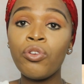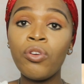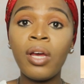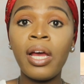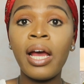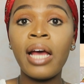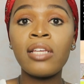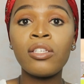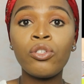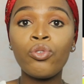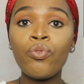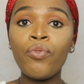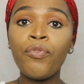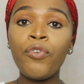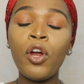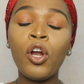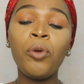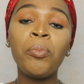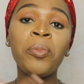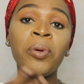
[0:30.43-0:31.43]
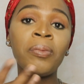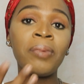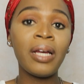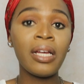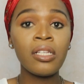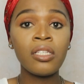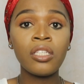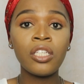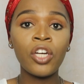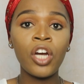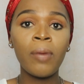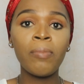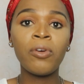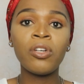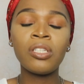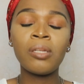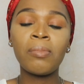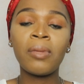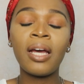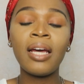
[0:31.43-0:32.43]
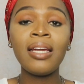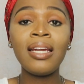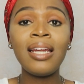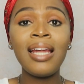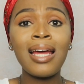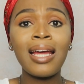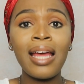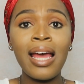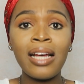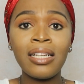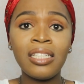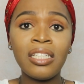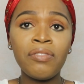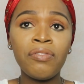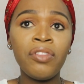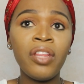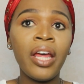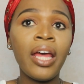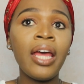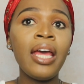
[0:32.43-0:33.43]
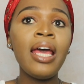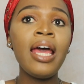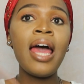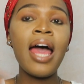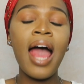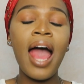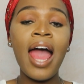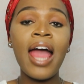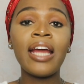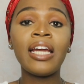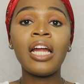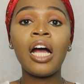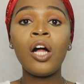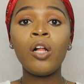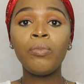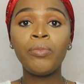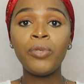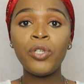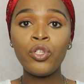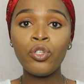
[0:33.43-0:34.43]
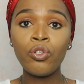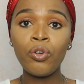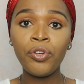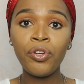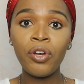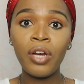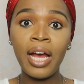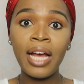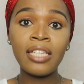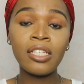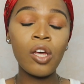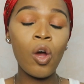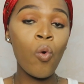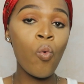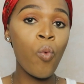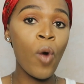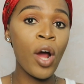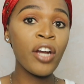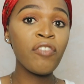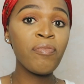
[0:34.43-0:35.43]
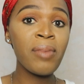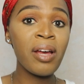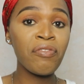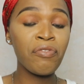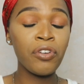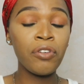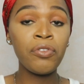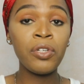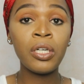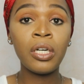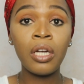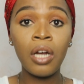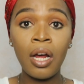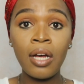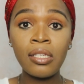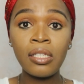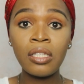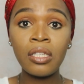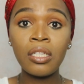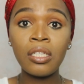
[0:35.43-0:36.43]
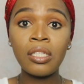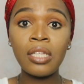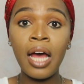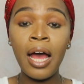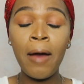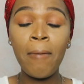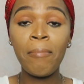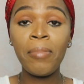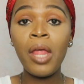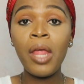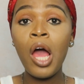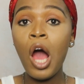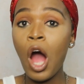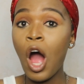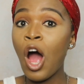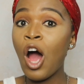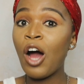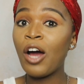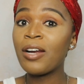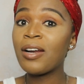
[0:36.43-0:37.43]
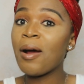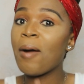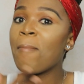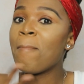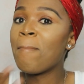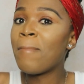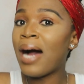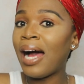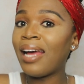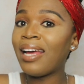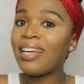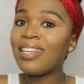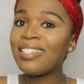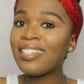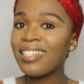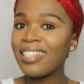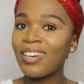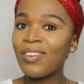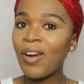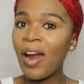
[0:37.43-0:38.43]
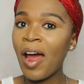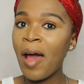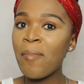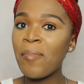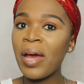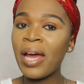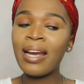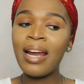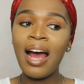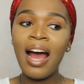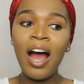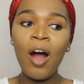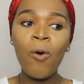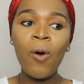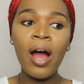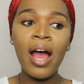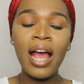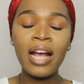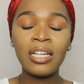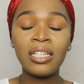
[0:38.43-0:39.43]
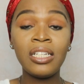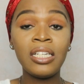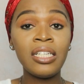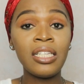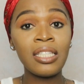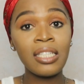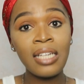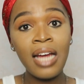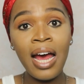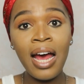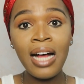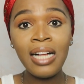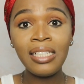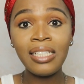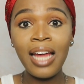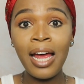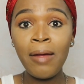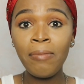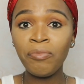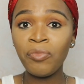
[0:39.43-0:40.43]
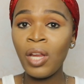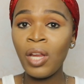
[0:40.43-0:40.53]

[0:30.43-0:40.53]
sure you guys do follow me on my Instagram, because I'm kind of like active there, and I'll be showing you guys one of my favorite glasses on my Instagram and how I actually styled